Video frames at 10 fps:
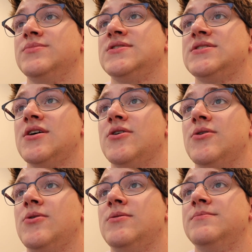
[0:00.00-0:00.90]

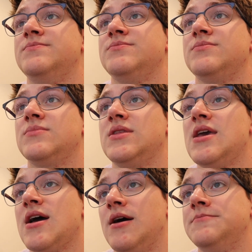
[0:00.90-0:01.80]
So
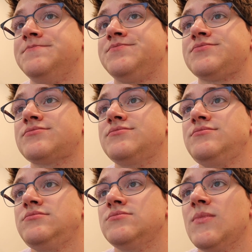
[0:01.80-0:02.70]
yeah,
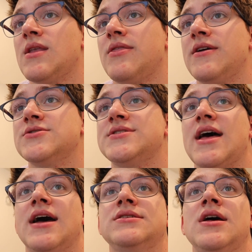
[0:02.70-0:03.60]
there's
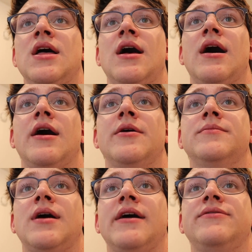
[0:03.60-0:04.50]
that.
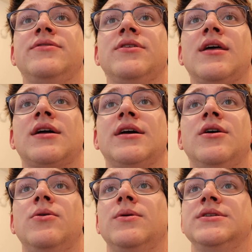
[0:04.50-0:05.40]
I feel like I
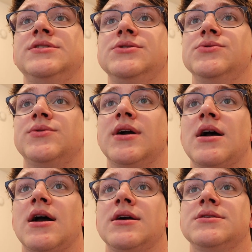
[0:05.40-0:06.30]
owe it to you
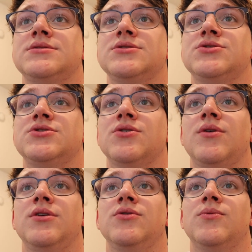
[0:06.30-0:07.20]
guys to show
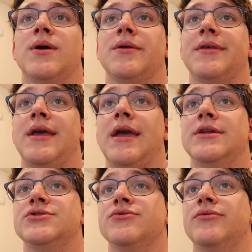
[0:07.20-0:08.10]
you where the
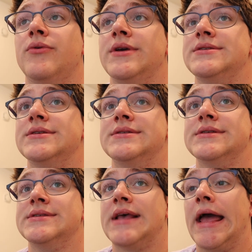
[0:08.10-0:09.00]
Angel Voices
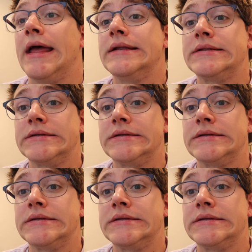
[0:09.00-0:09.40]
is at.